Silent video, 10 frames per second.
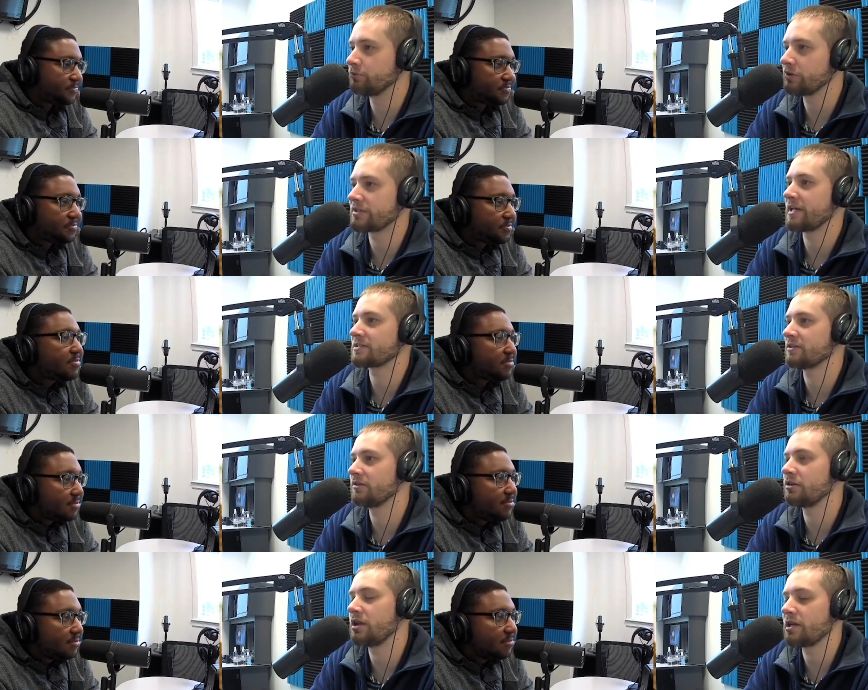Speaker 1: and what that's going
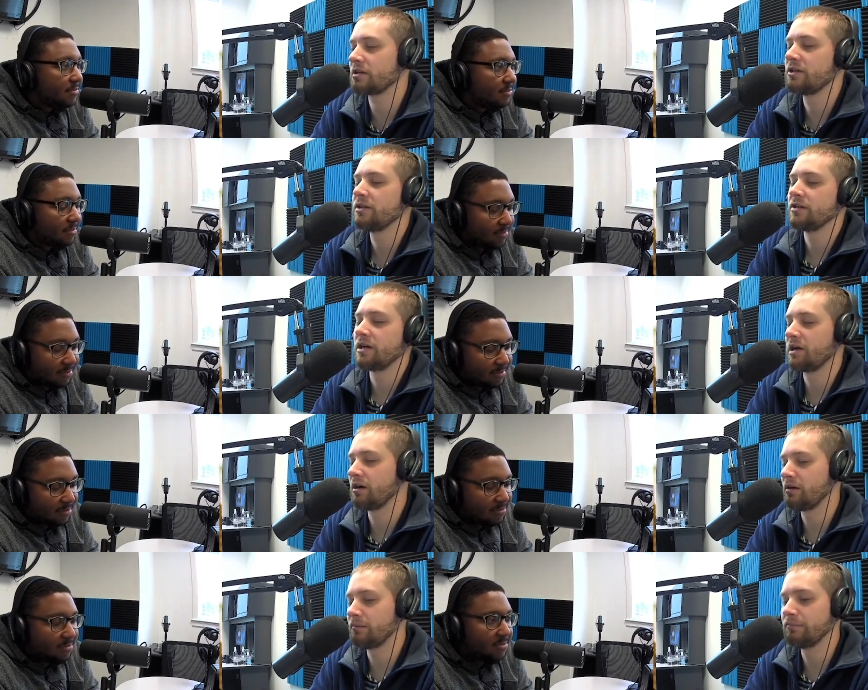to look like.
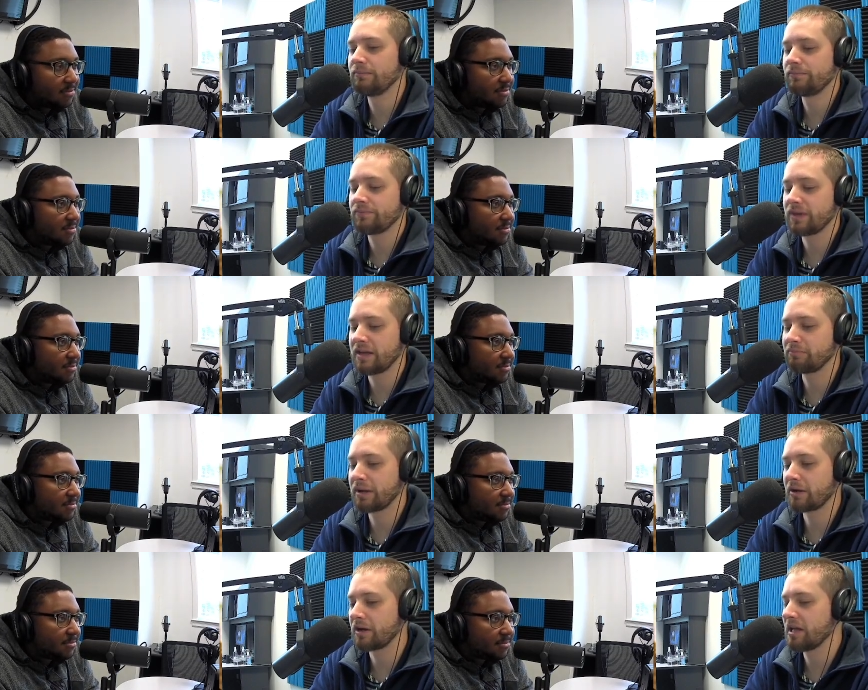Um, and
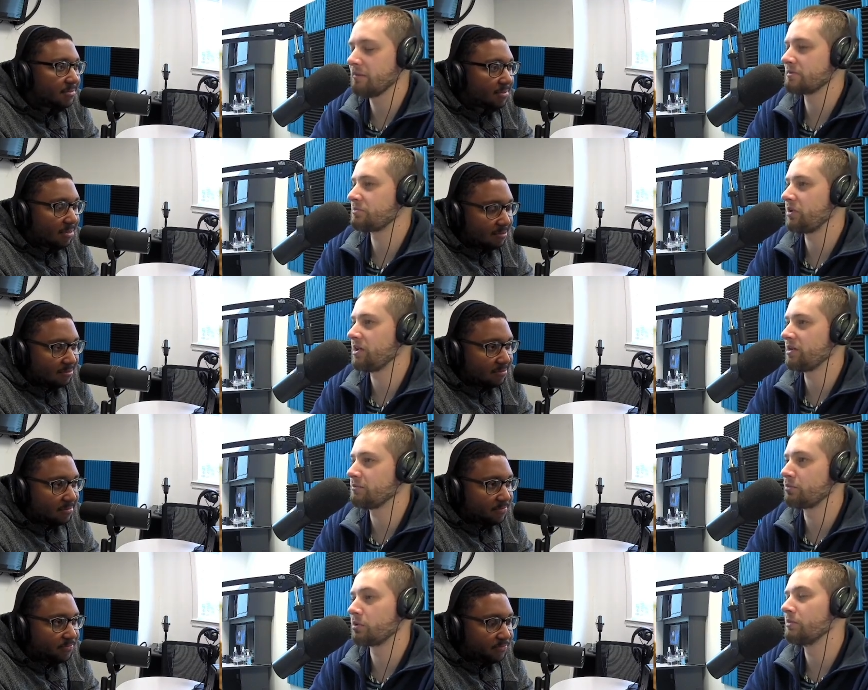bigger names
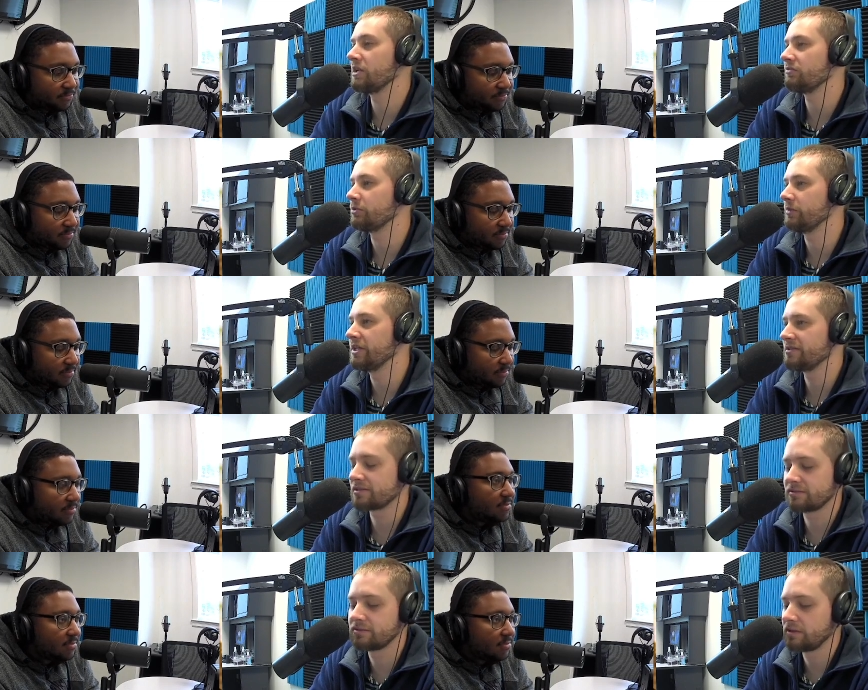play more meaningful
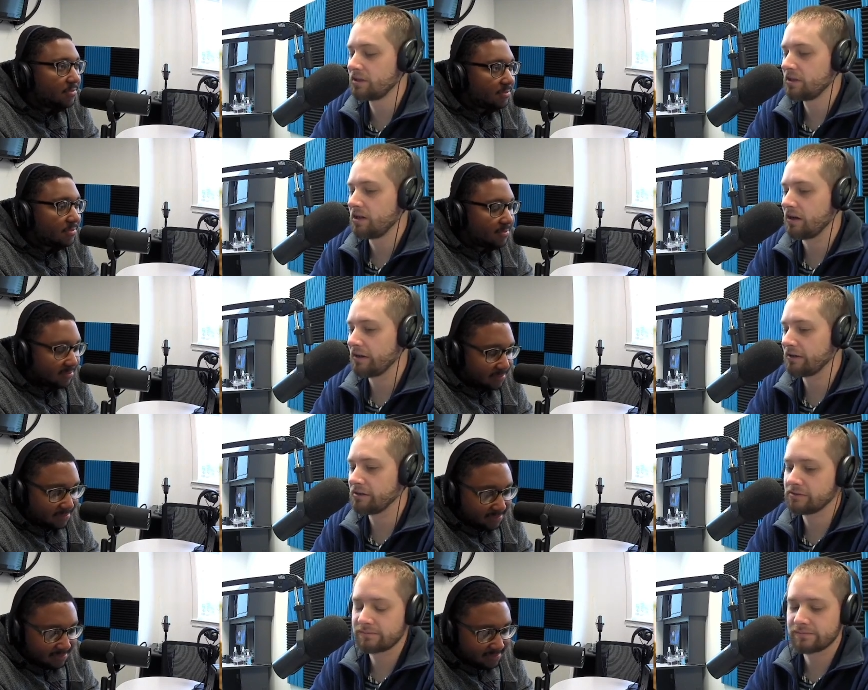minutes.
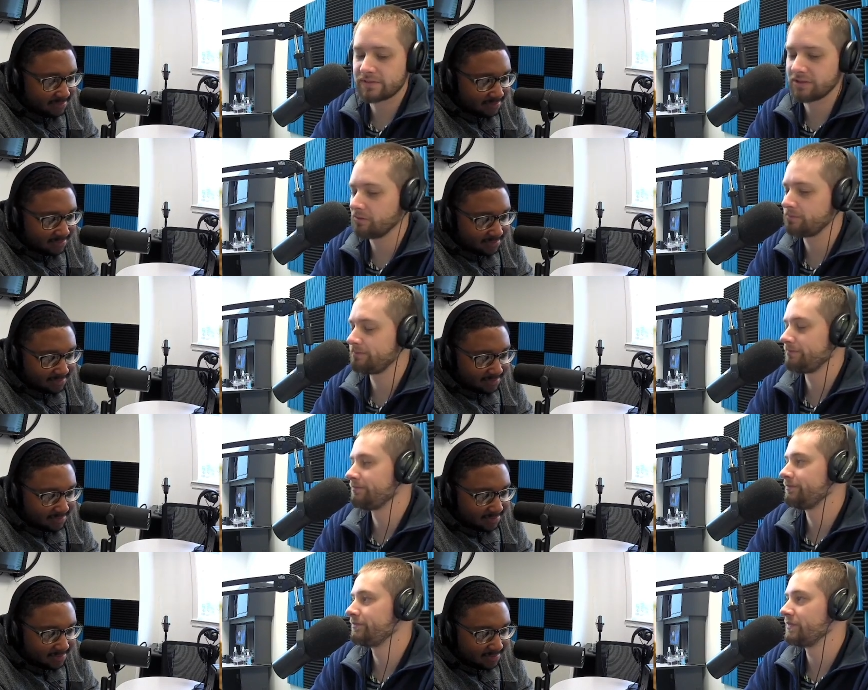Uh, so
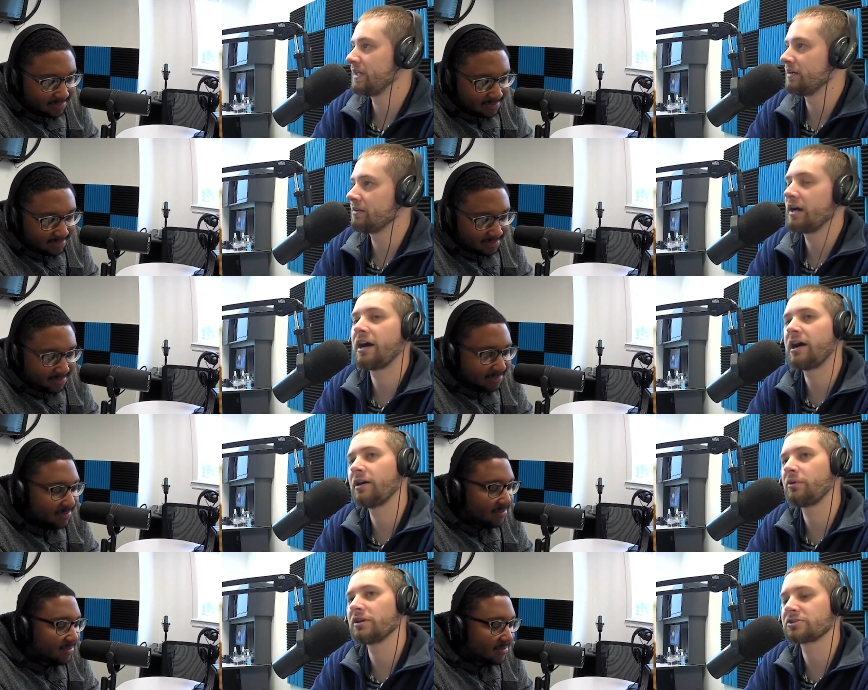yeah, I,
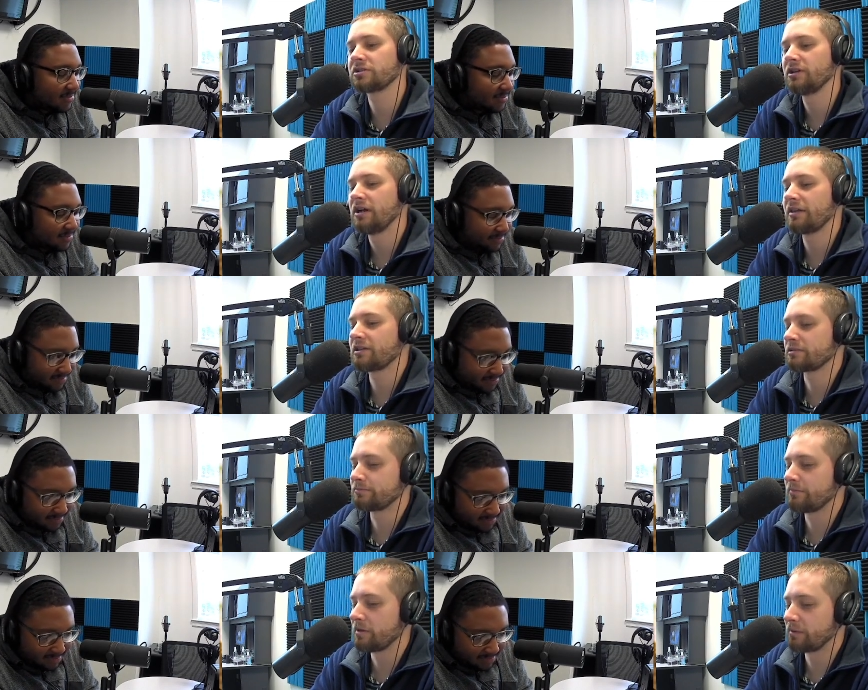I watched. I think the
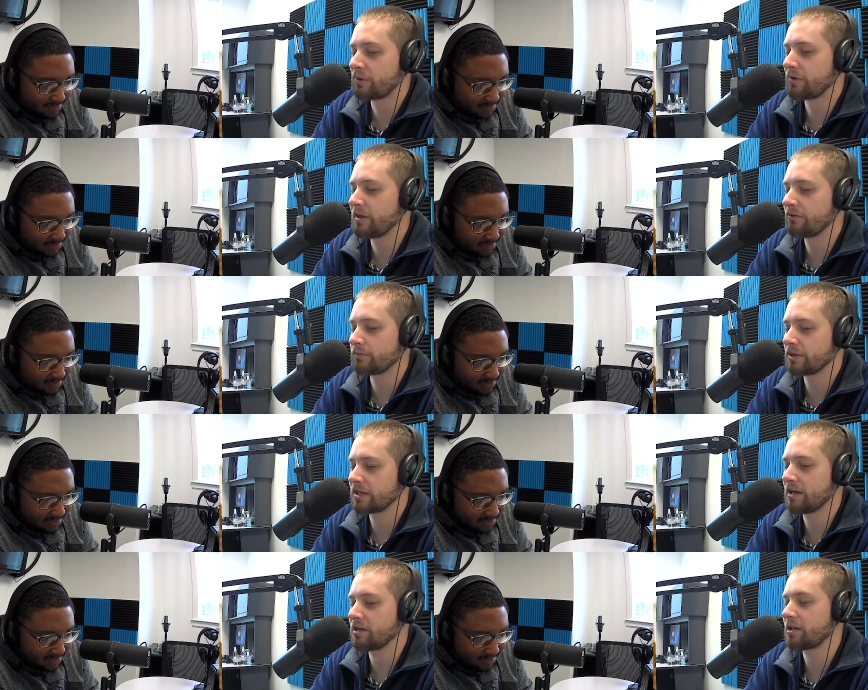the big one that everybody
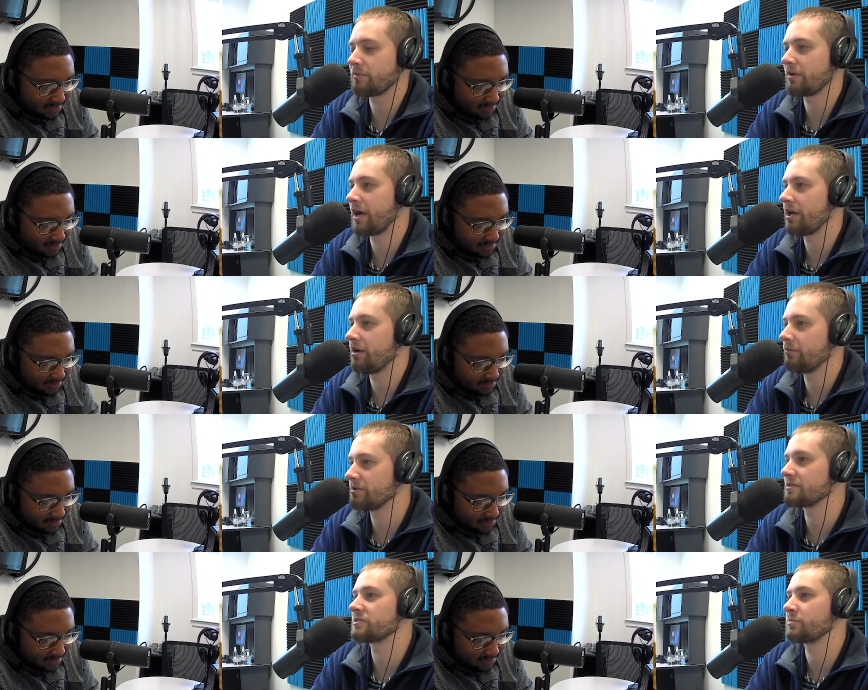kind of kept their eye on
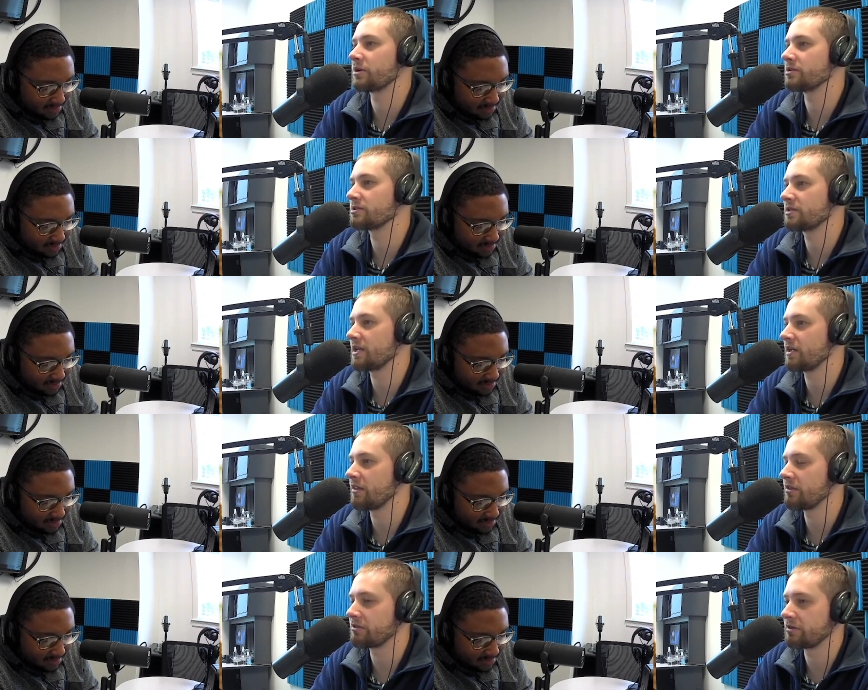was the Spurs taking
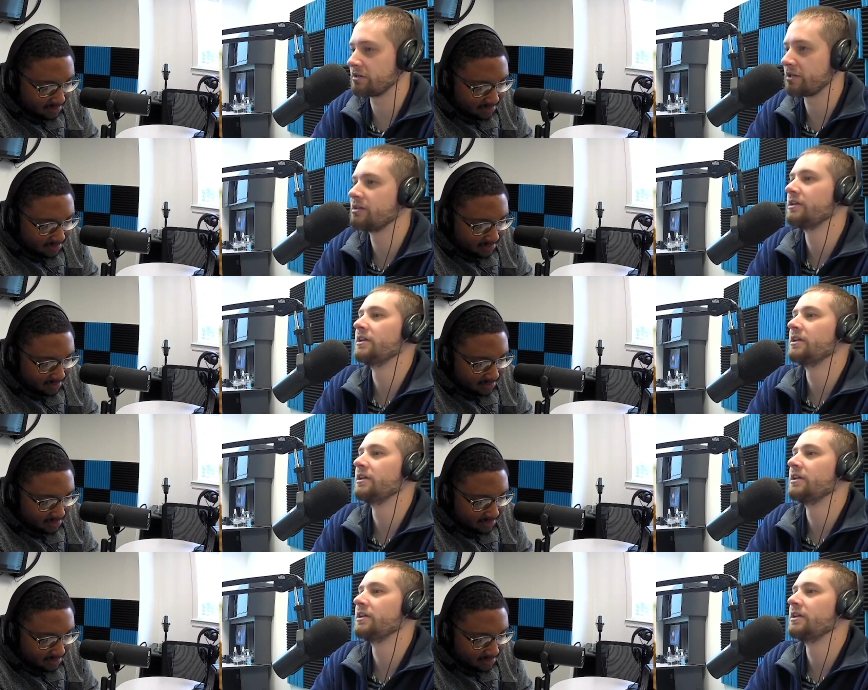on the Thunder.